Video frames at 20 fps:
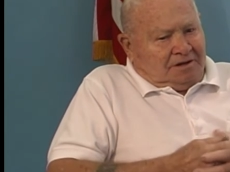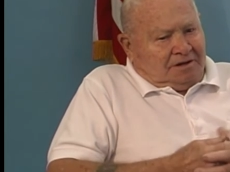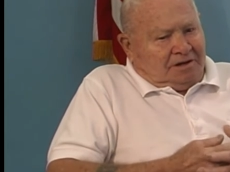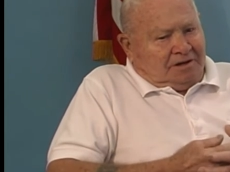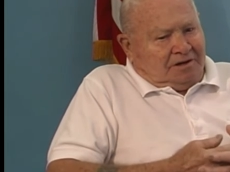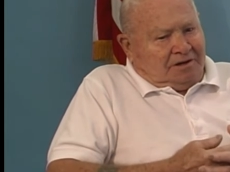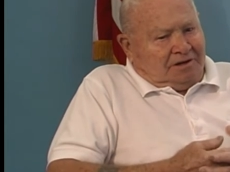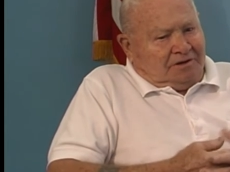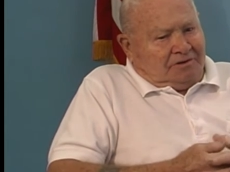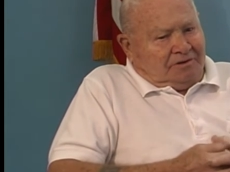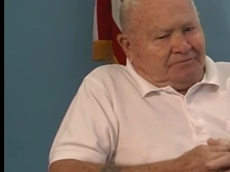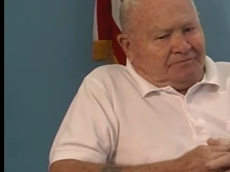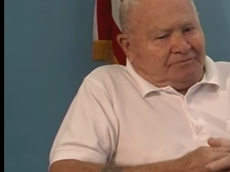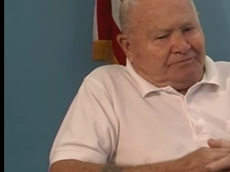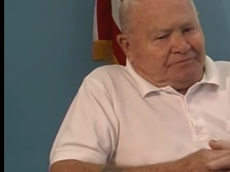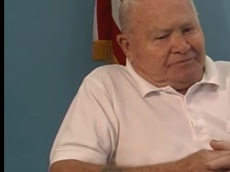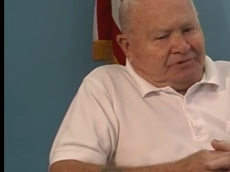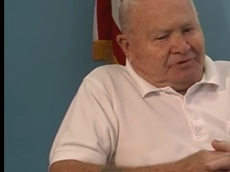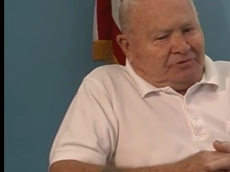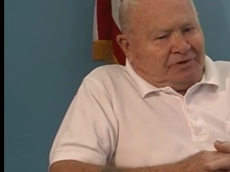uh,
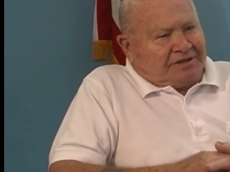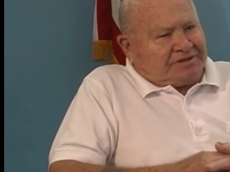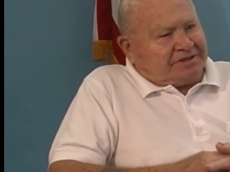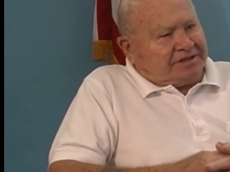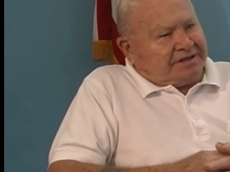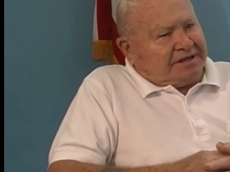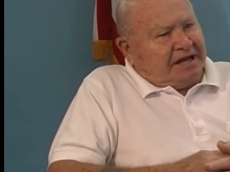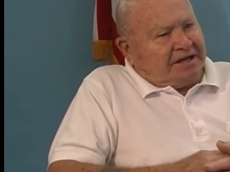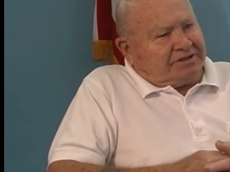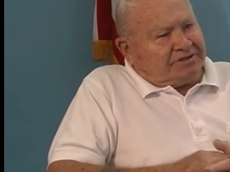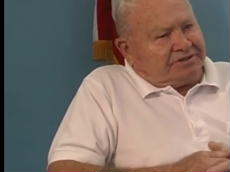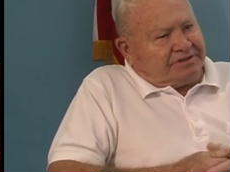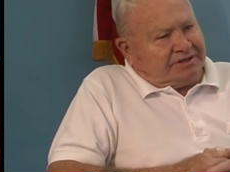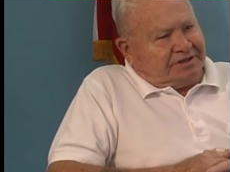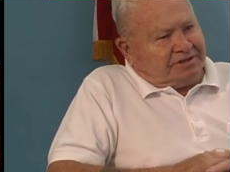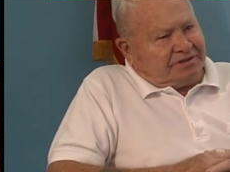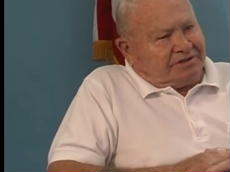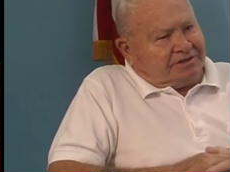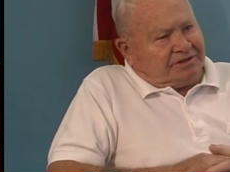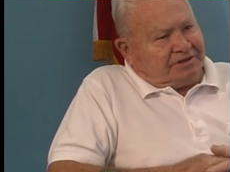
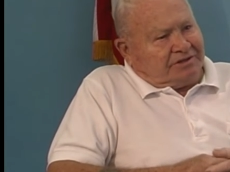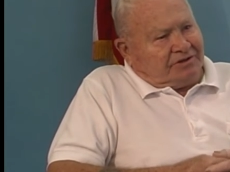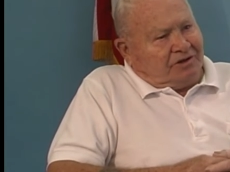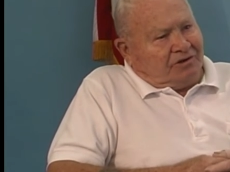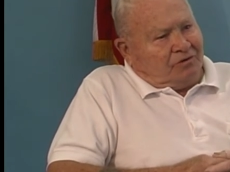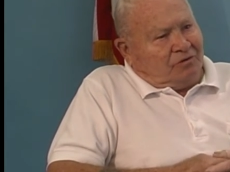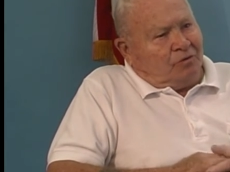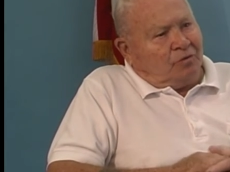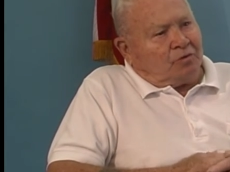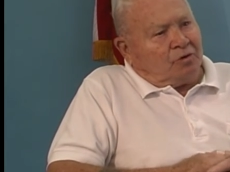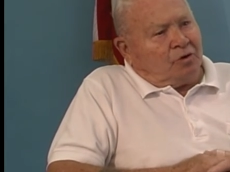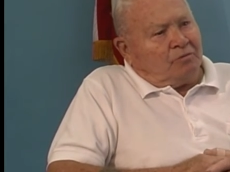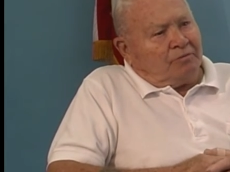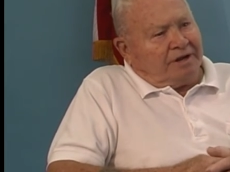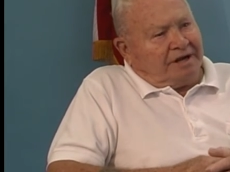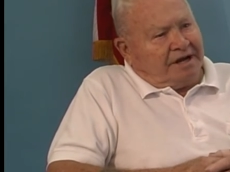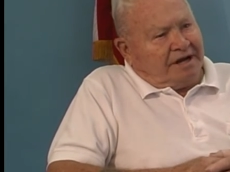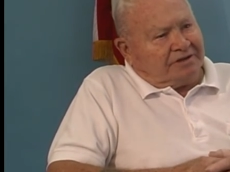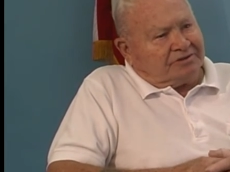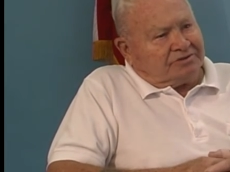resignation into the
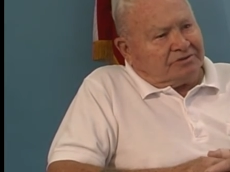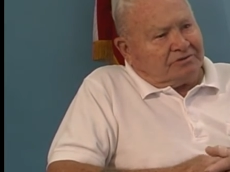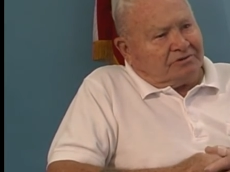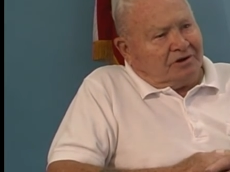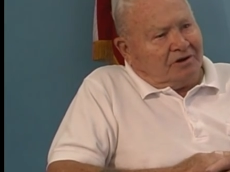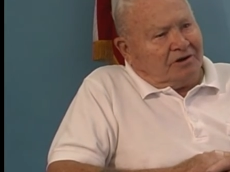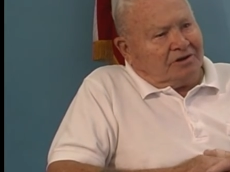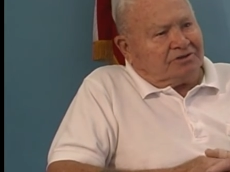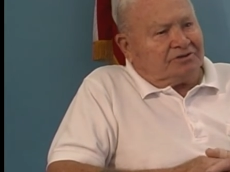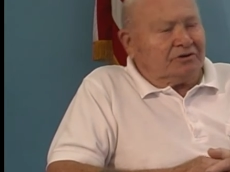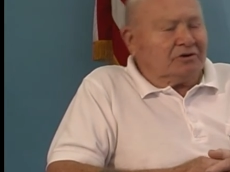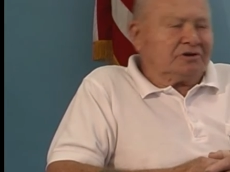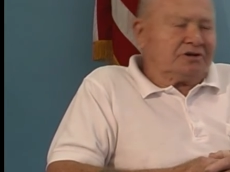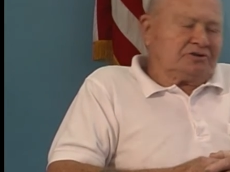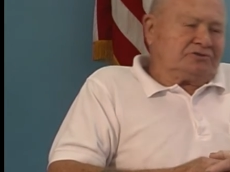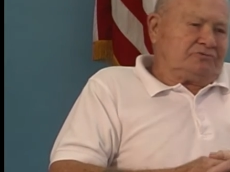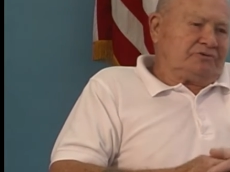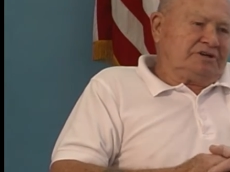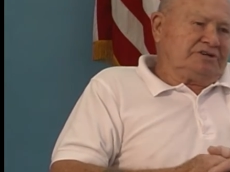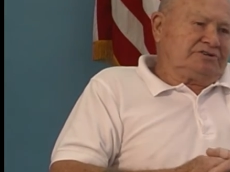Oklahoma National Guard so I
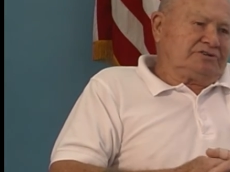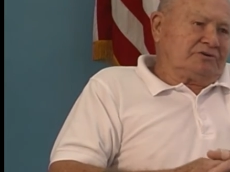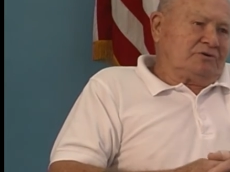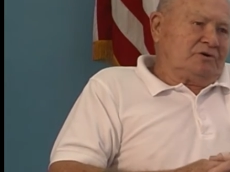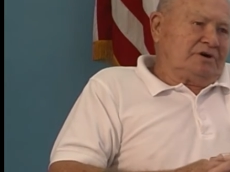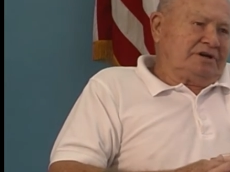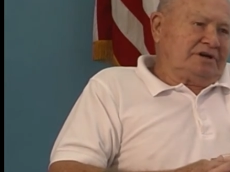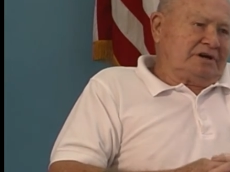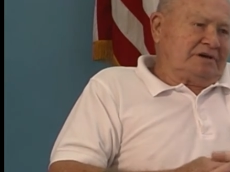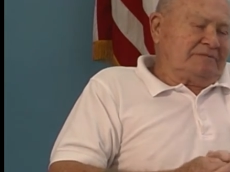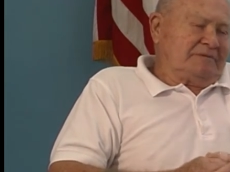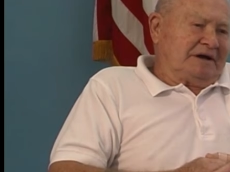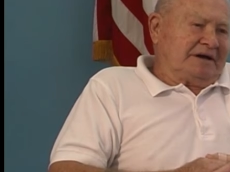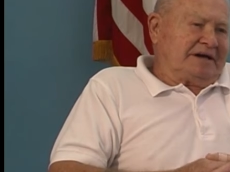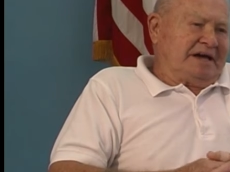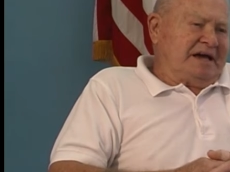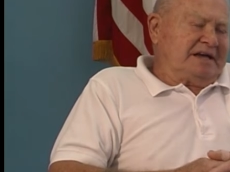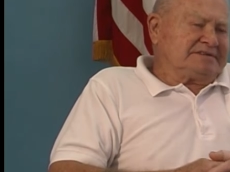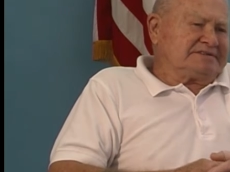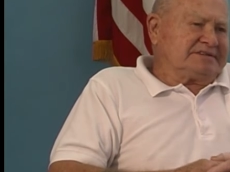could rejoin a, a
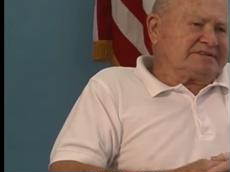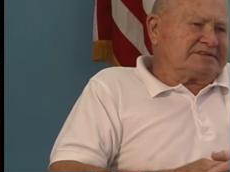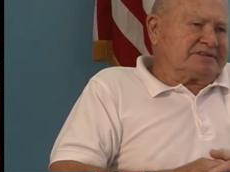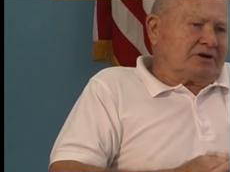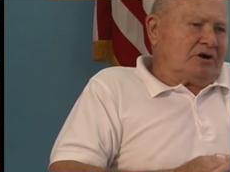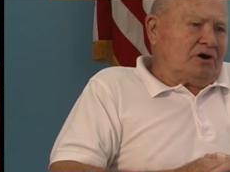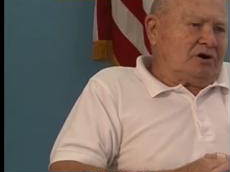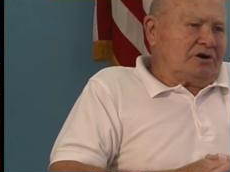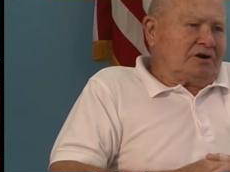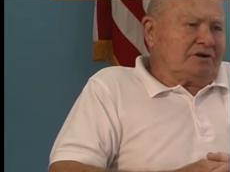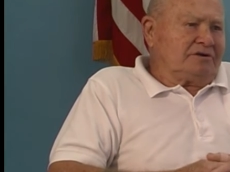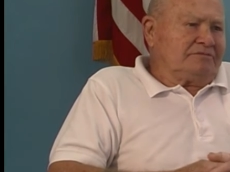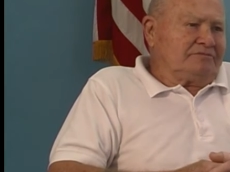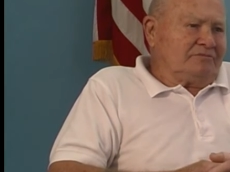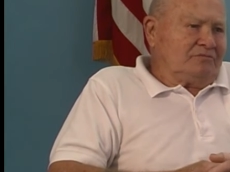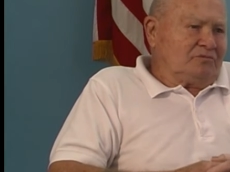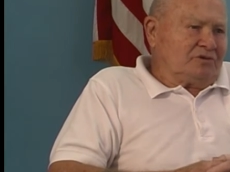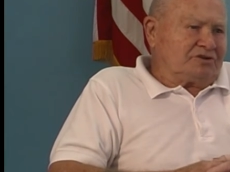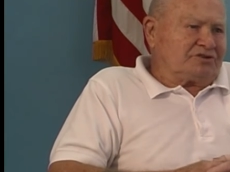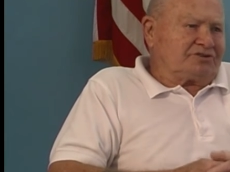Kansas Guard,
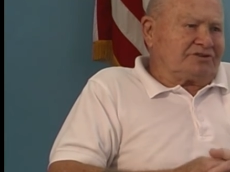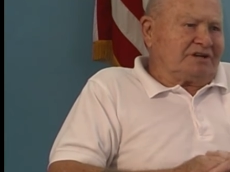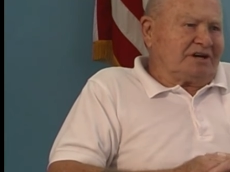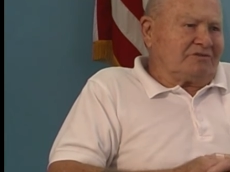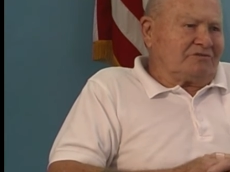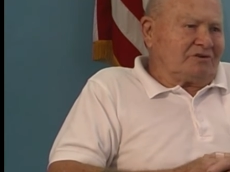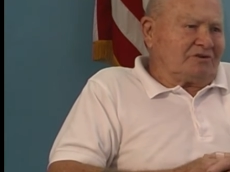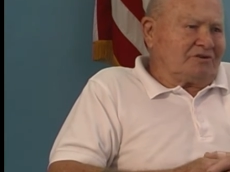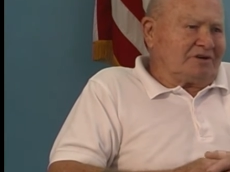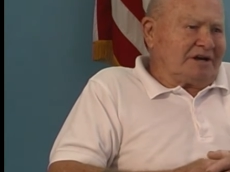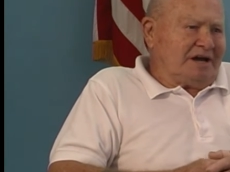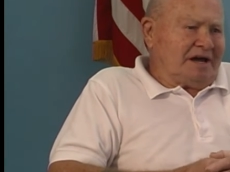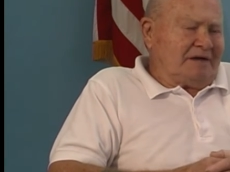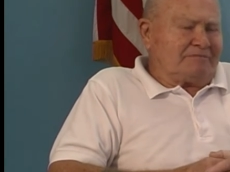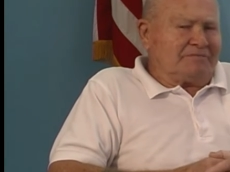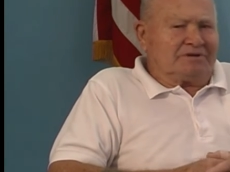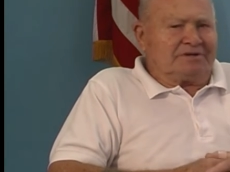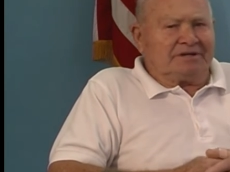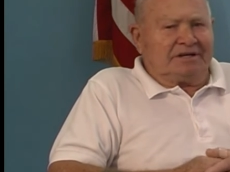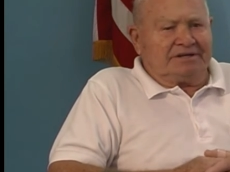which never
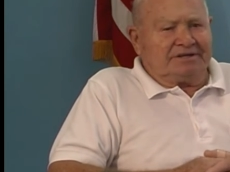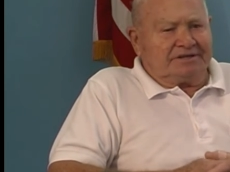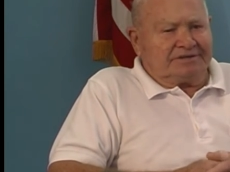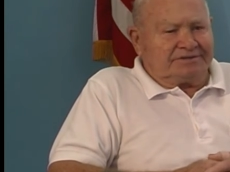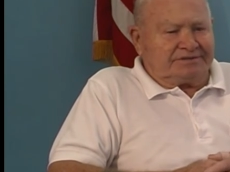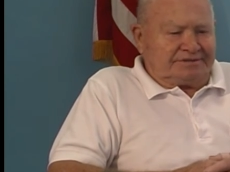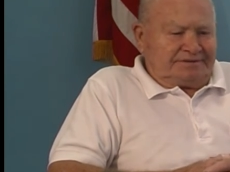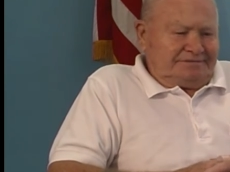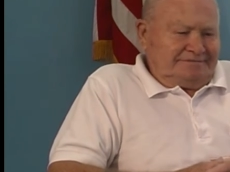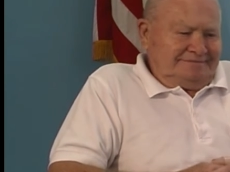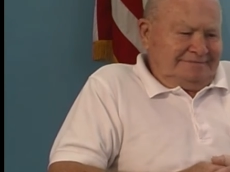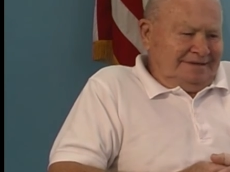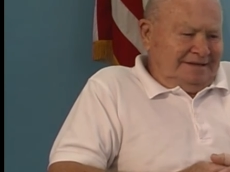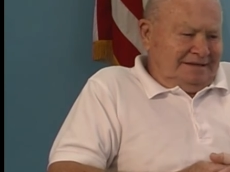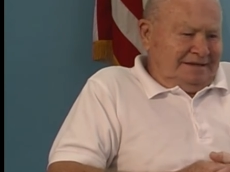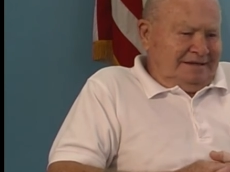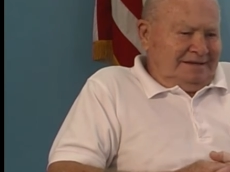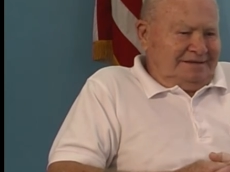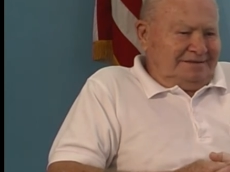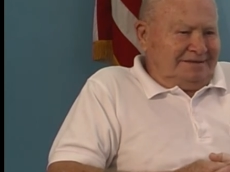happened. I just
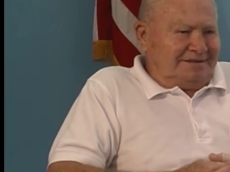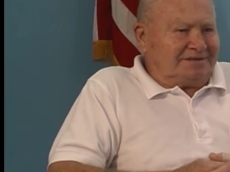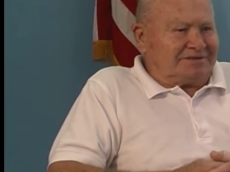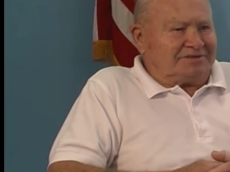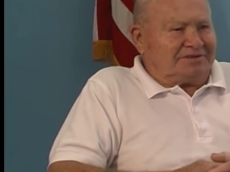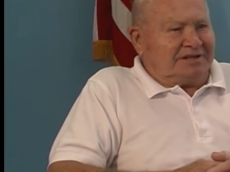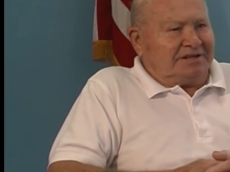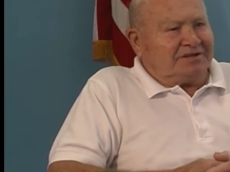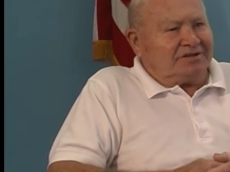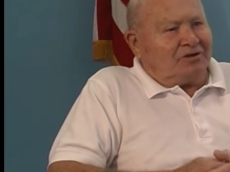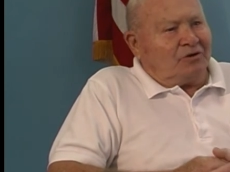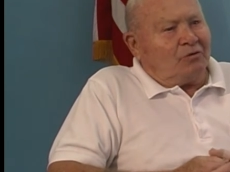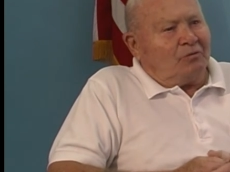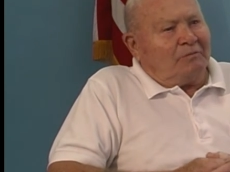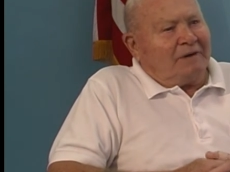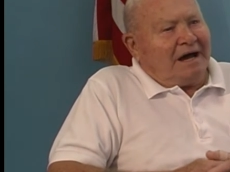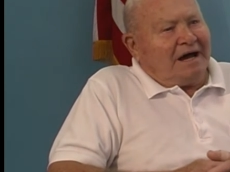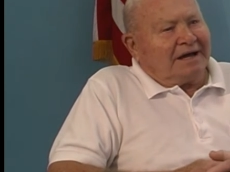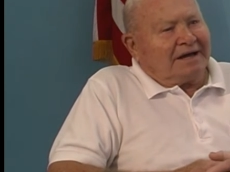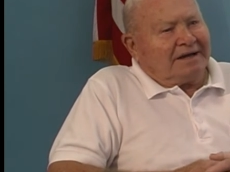it didn't go
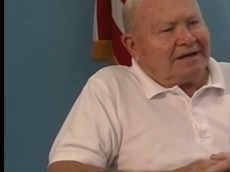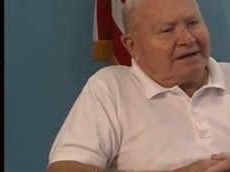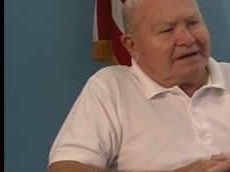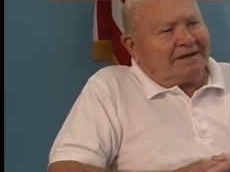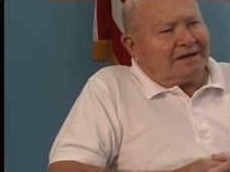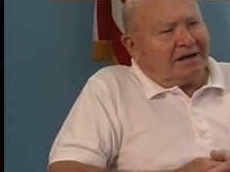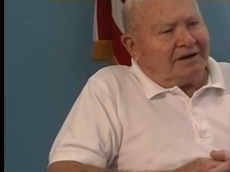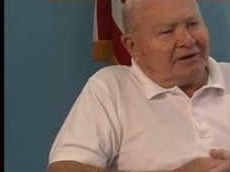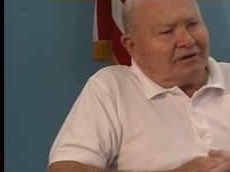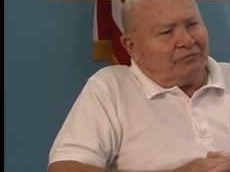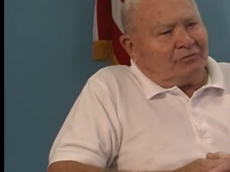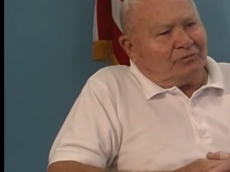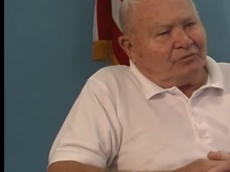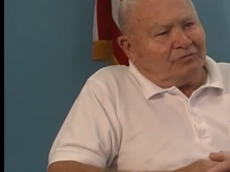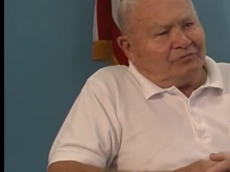back in. I sure.